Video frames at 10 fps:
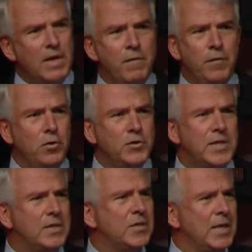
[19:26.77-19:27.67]
First
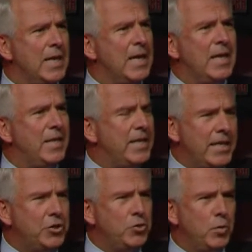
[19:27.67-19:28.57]
is the
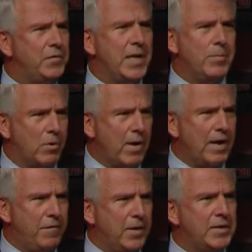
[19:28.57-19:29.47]
issue of
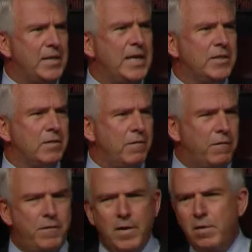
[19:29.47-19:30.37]
demographics is a
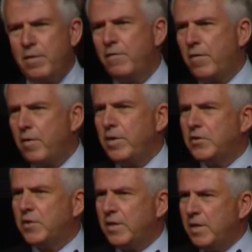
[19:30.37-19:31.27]
very, very
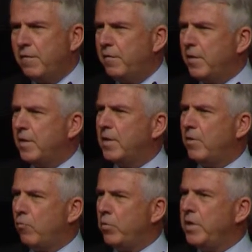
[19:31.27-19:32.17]
significant
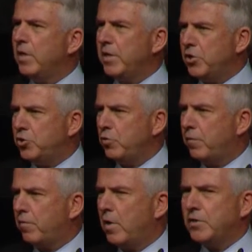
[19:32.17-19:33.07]
and real issue
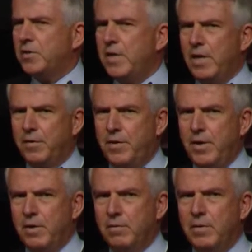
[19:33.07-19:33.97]
for us in
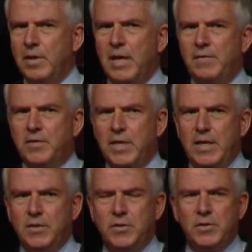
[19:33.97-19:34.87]
healthcare and life
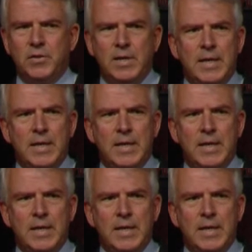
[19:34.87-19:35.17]
sciences.